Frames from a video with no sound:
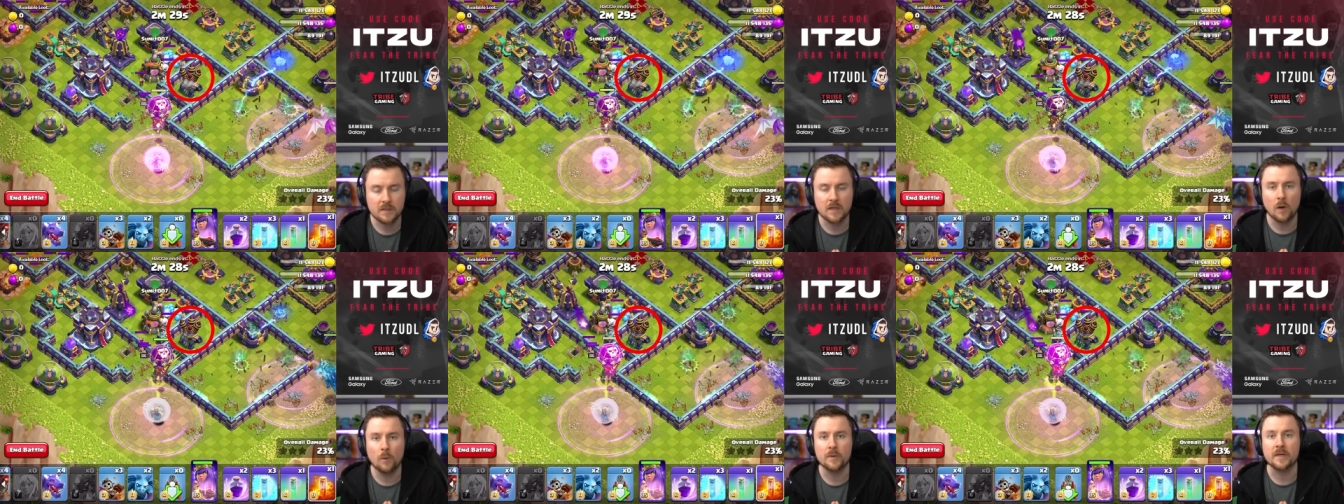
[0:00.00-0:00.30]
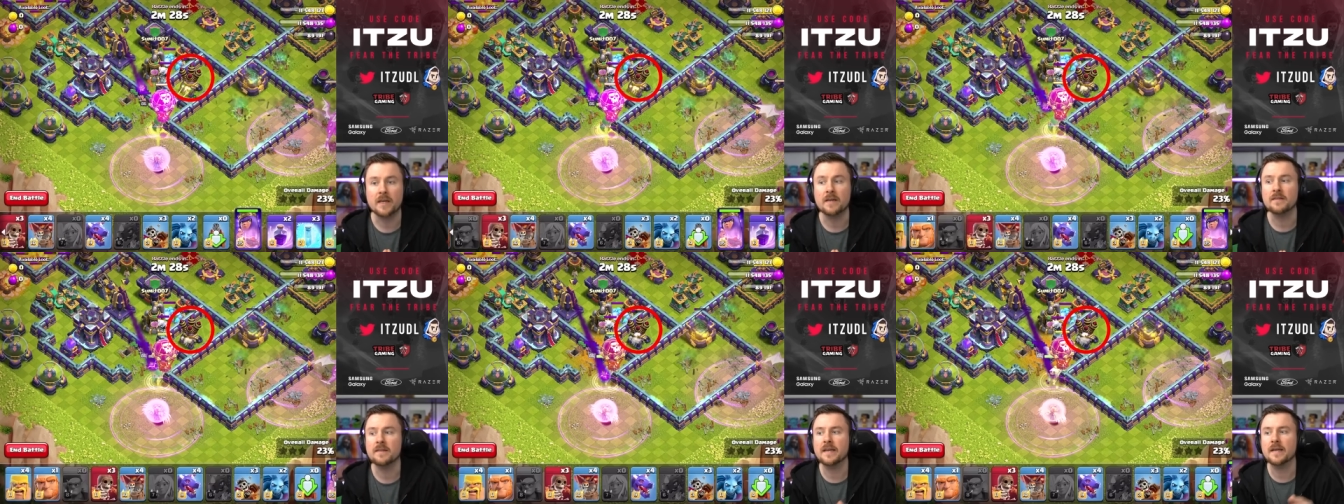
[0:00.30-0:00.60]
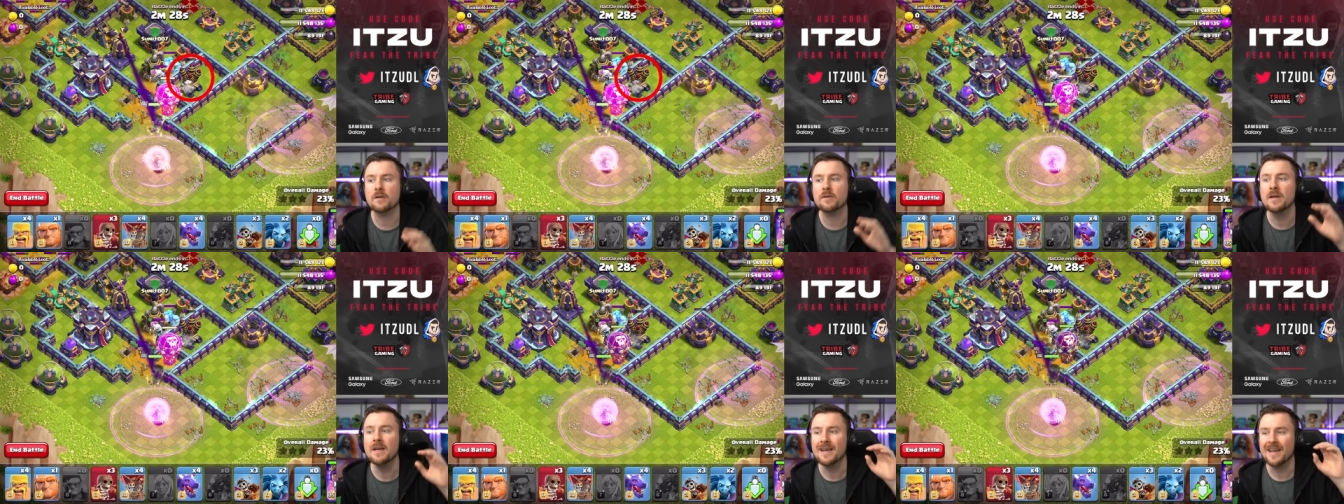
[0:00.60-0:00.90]
going in
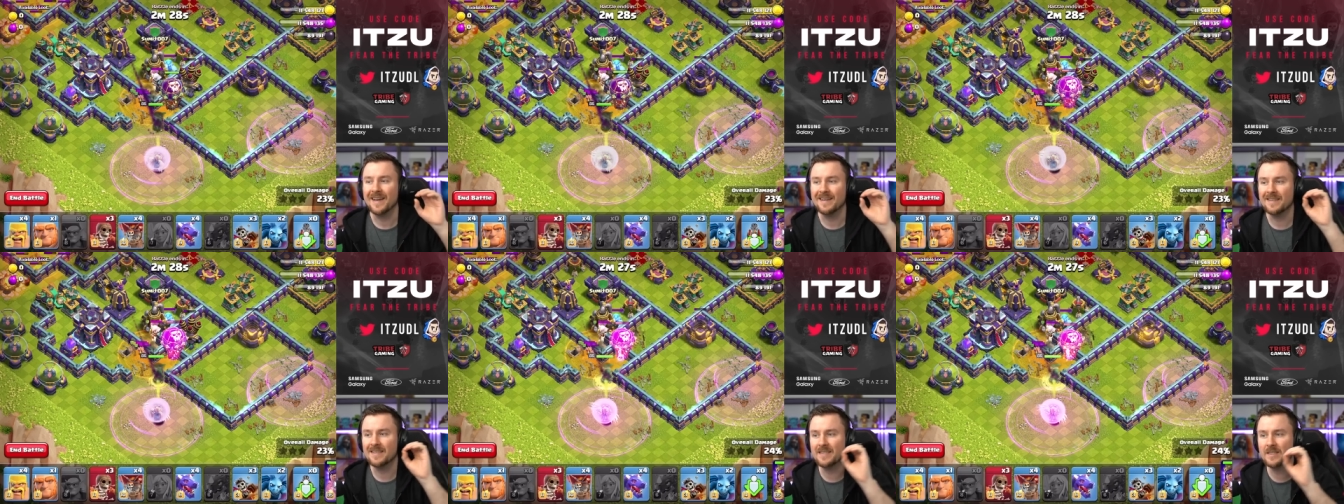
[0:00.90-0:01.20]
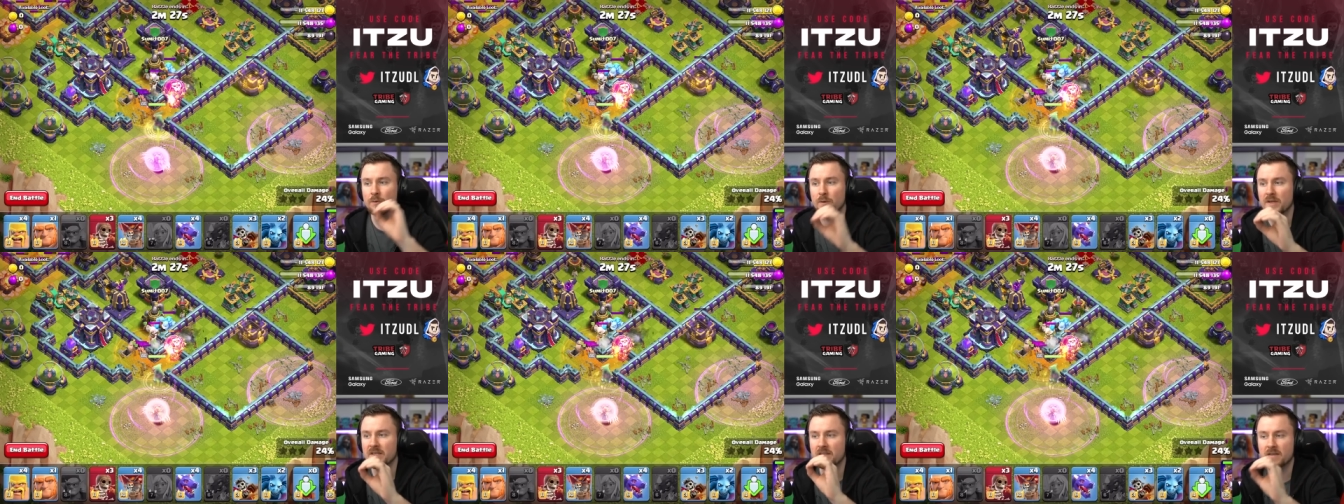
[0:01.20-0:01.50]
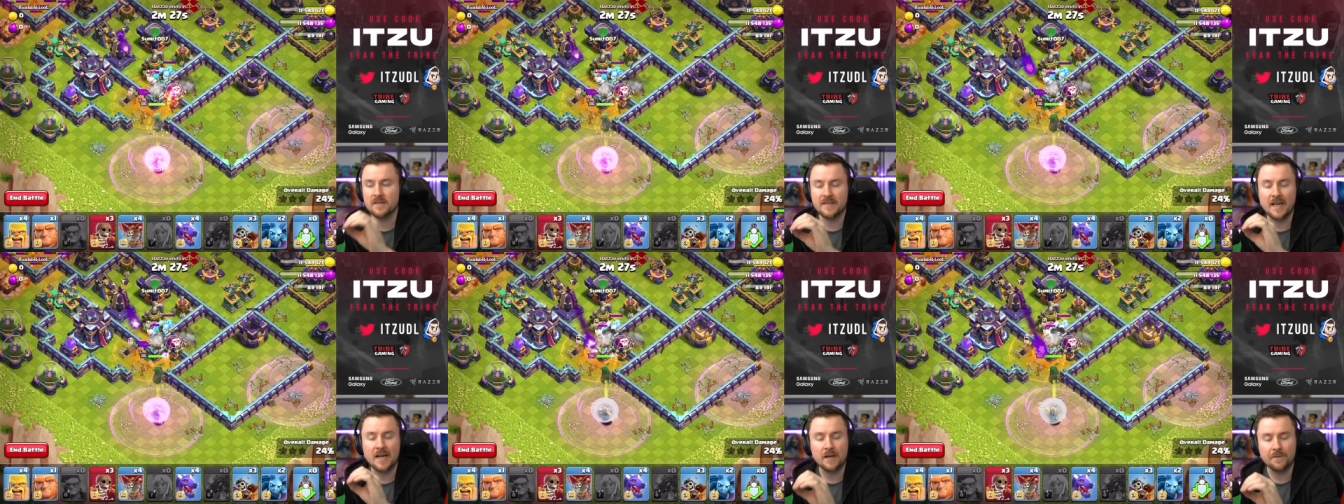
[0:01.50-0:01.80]
there and as soon as
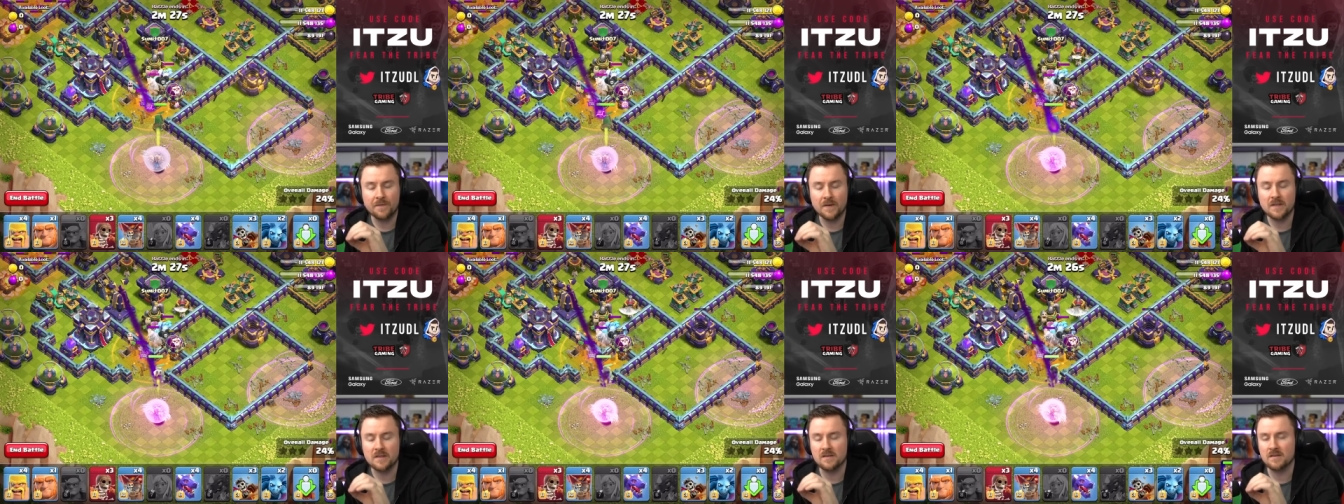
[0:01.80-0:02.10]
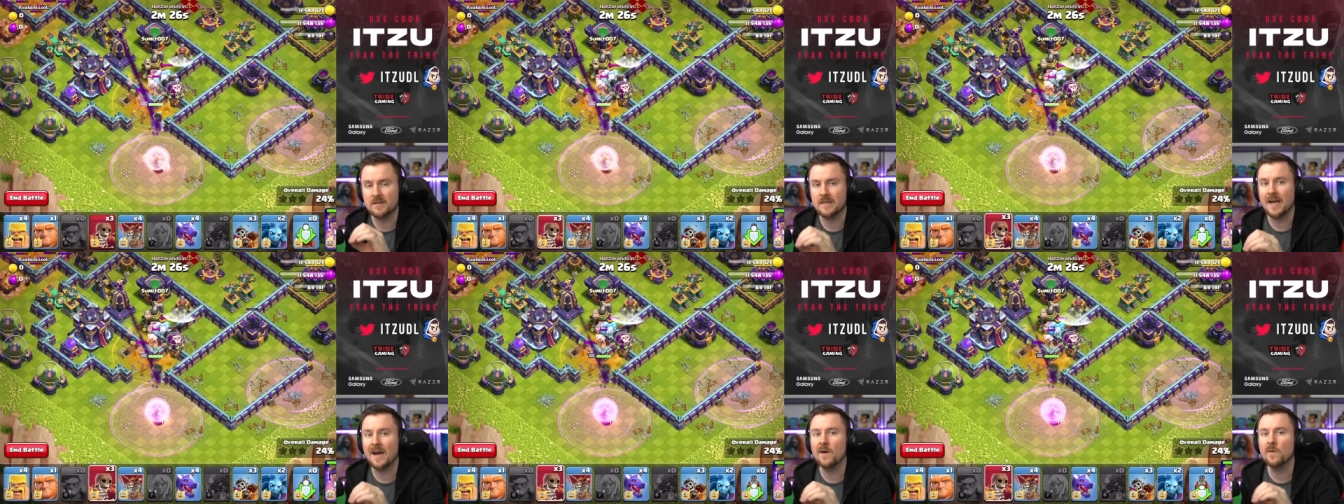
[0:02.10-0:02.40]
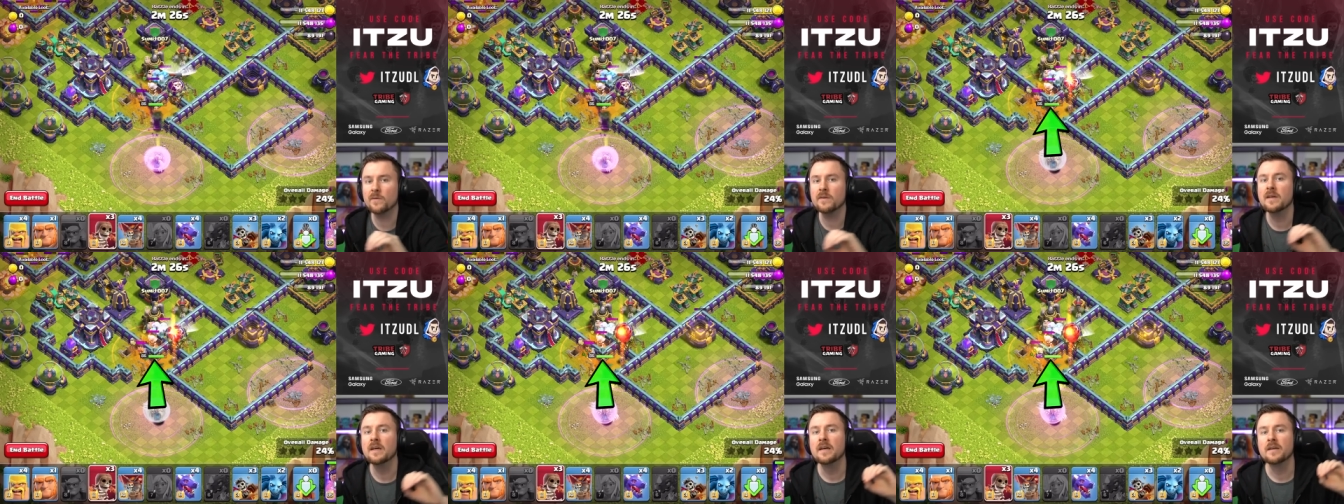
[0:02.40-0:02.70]
this air defense is down,